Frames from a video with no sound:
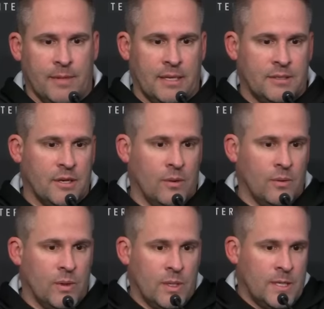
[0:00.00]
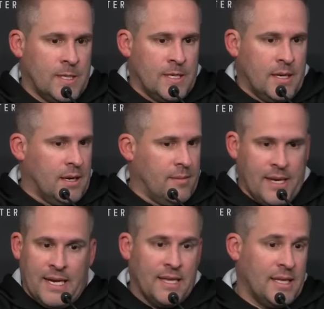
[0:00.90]
And so,
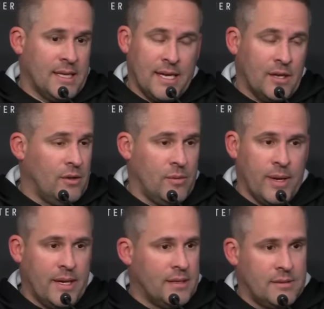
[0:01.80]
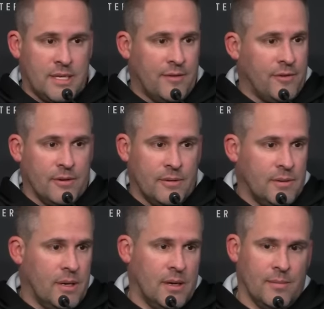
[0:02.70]
anything they can do to make it safer,
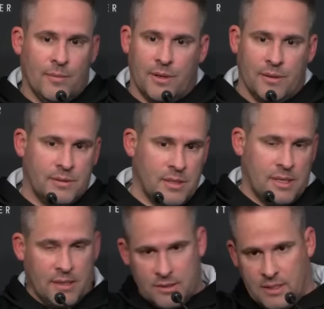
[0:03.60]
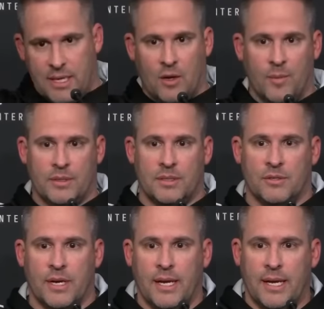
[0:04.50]
whether it's the things on the helmets in
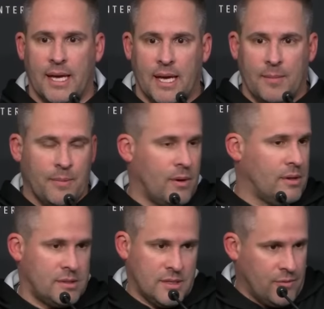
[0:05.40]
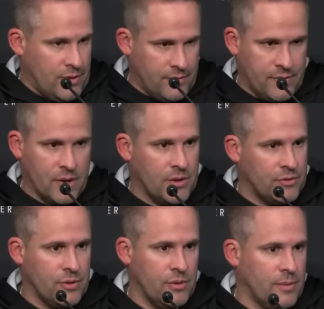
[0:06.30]
training camp or all the stuff we've gone
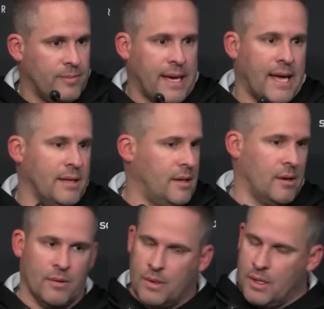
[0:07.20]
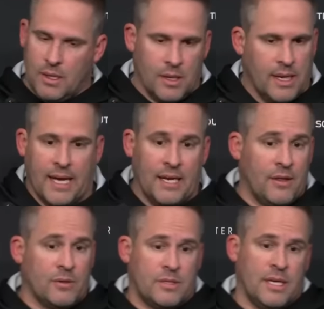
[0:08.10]
through, you know, any
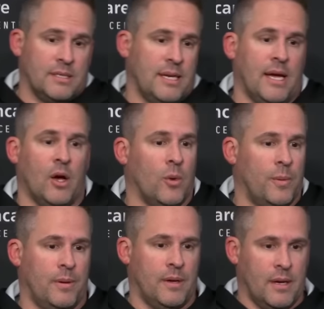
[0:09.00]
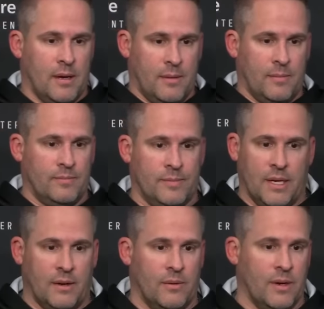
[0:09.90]
of those things that help,
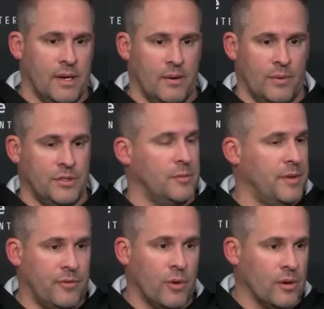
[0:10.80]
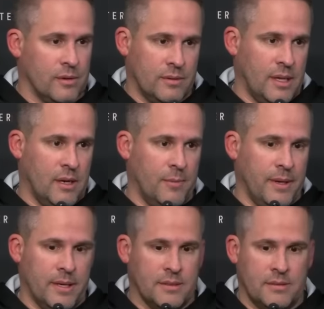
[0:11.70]
you know, we should be for, you know,
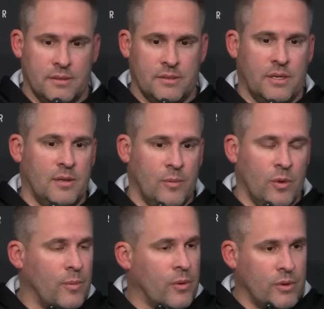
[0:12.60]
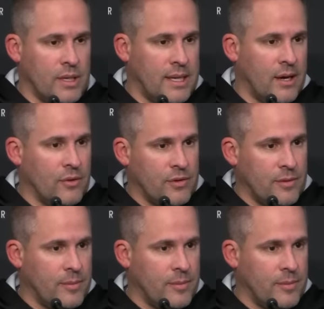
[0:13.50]
because there's nothing more important than the health